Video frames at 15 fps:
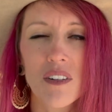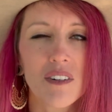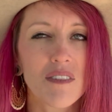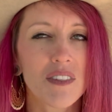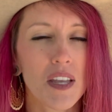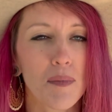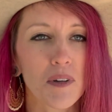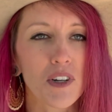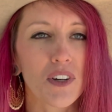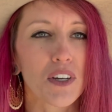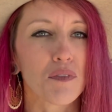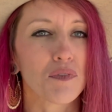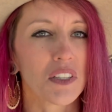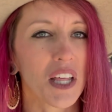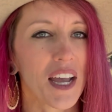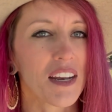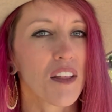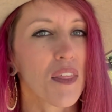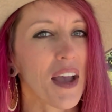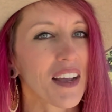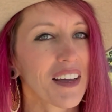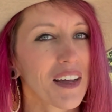Salmon Creek, Philida,
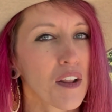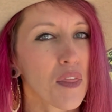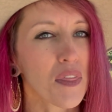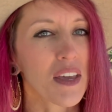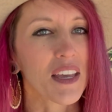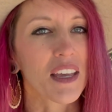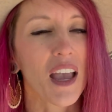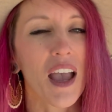that kind of thing.